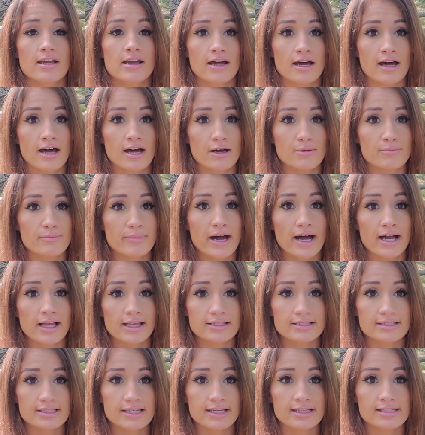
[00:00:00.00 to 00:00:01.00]

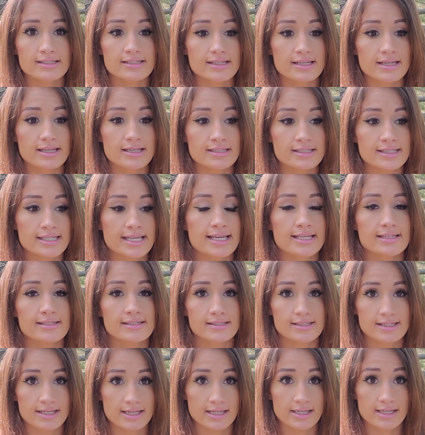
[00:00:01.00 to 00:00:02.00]
Politics is a
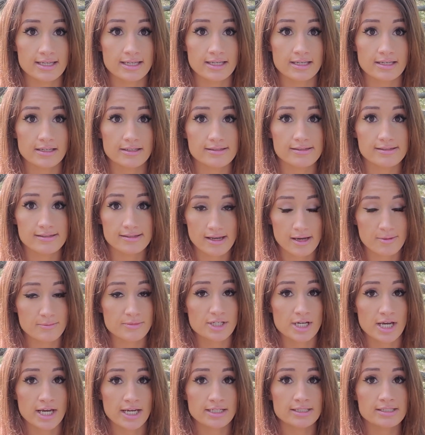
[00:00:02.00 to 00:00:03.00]
sticky
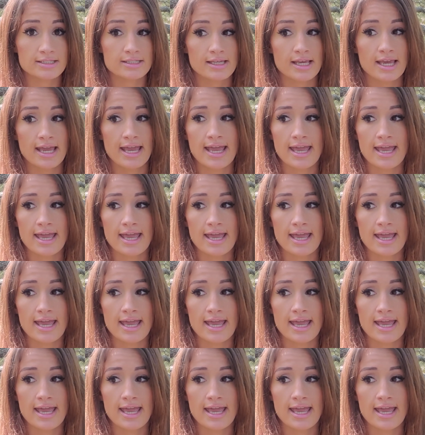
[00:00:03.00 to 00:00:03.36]
subject.